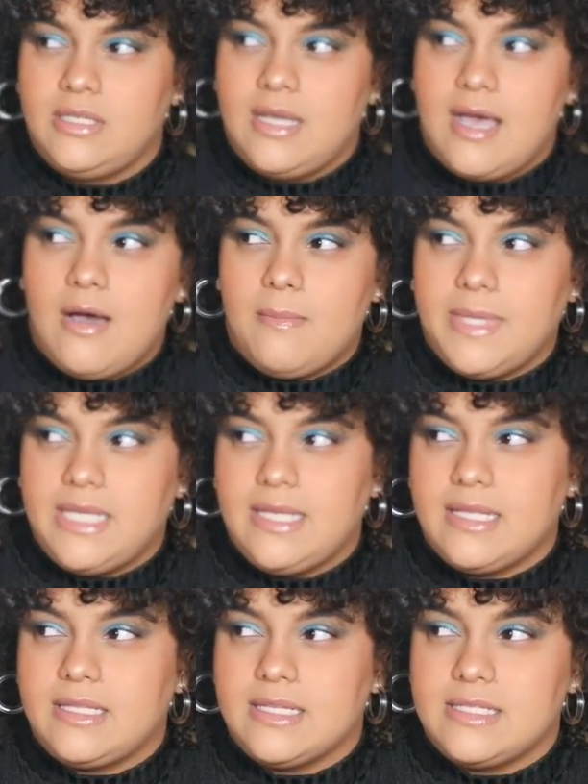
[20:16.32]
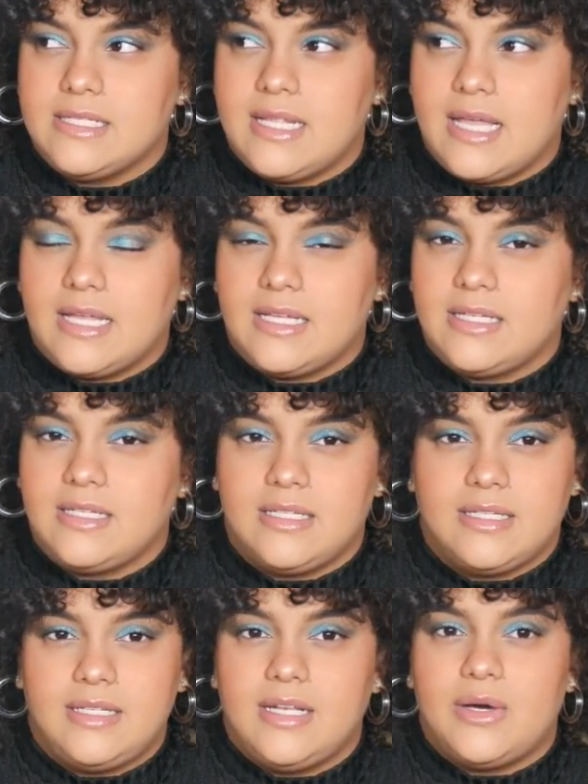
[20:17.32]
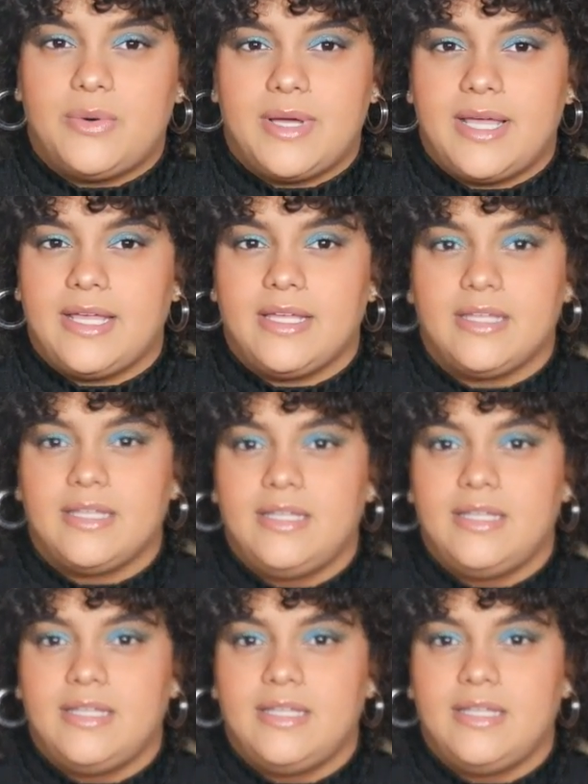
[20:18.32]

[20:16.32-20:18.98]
help me get this and that. No way.